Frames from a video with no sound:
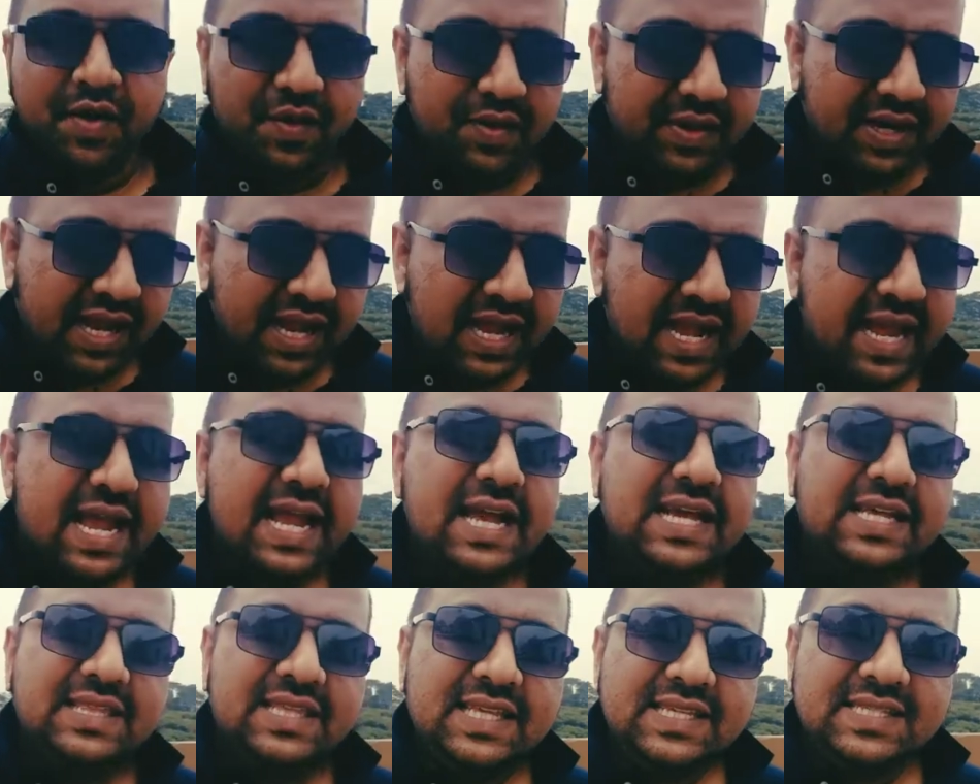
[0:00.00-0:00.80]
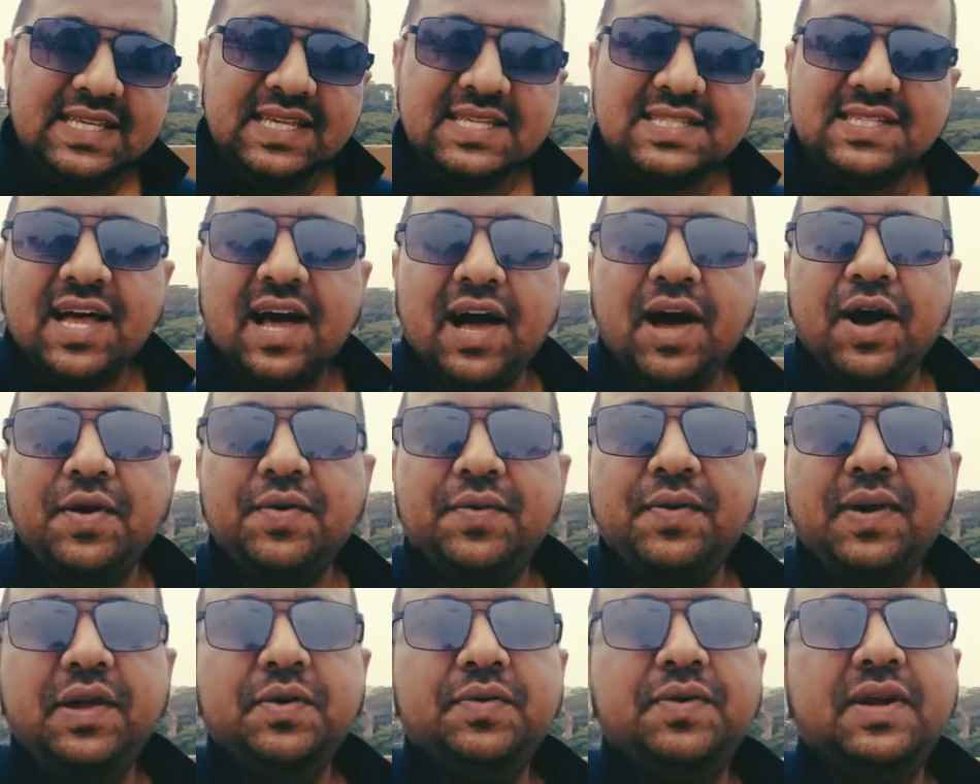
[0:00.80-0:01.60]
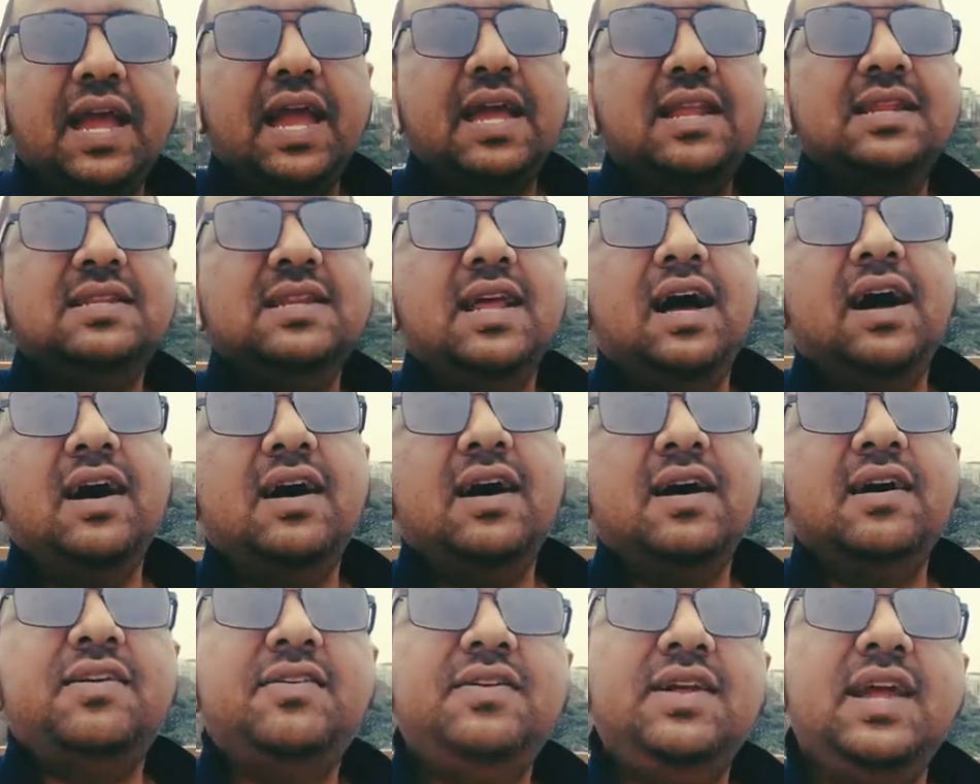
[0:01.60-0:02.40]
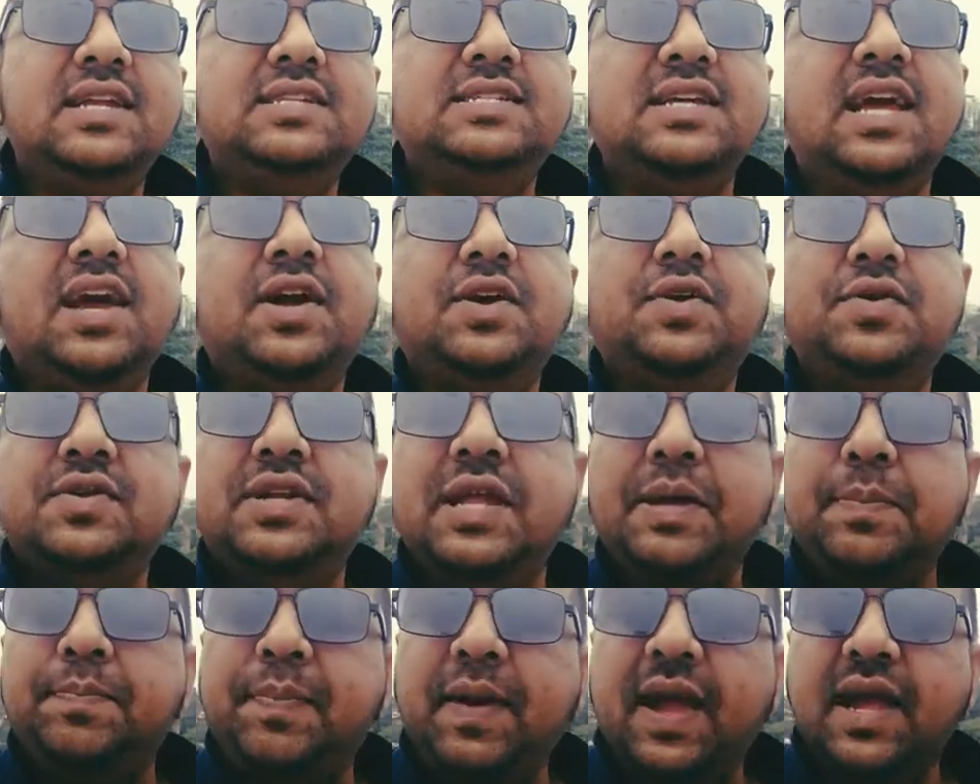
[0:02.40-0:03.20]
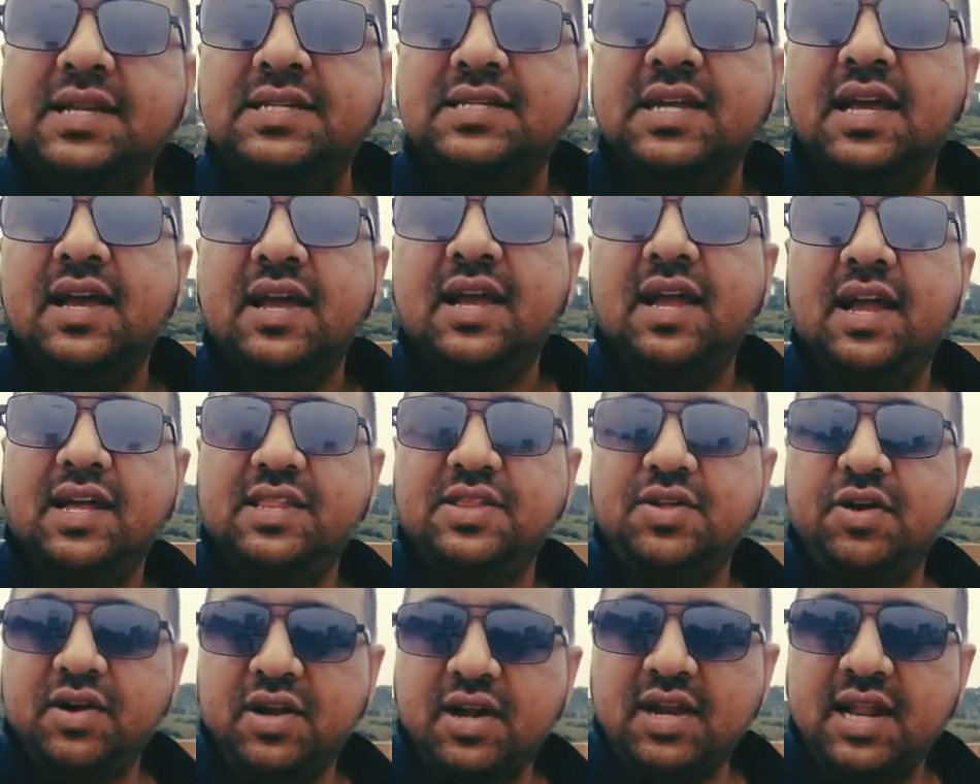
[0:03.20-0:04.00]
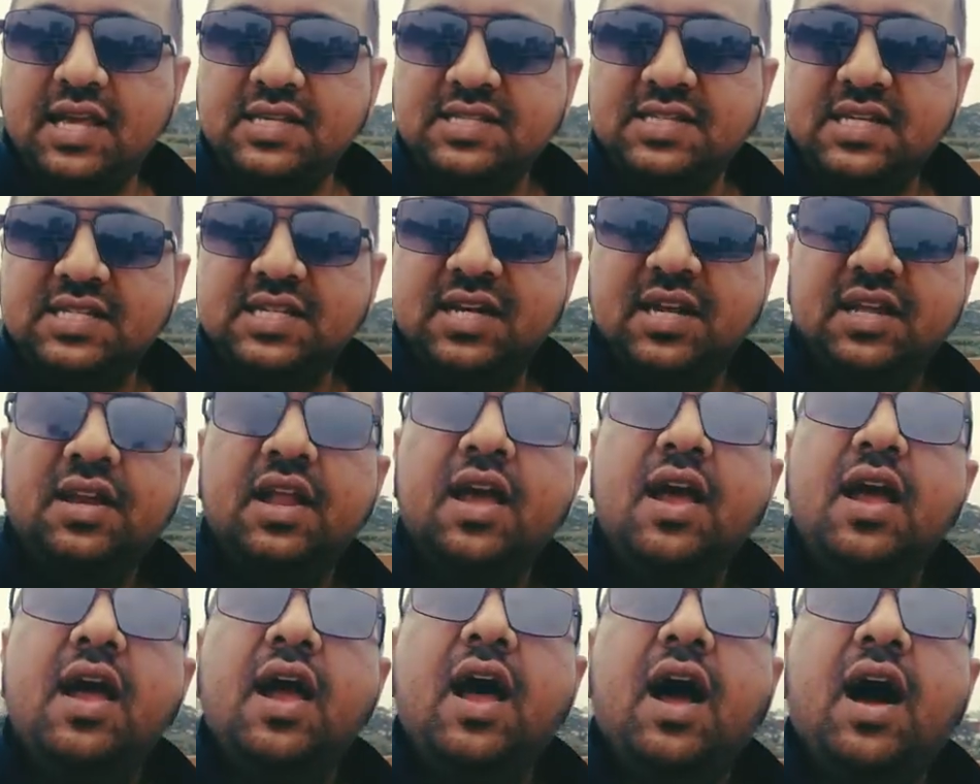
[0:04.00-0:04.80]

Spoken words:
Okay, this is how you can create a good impact in the organization.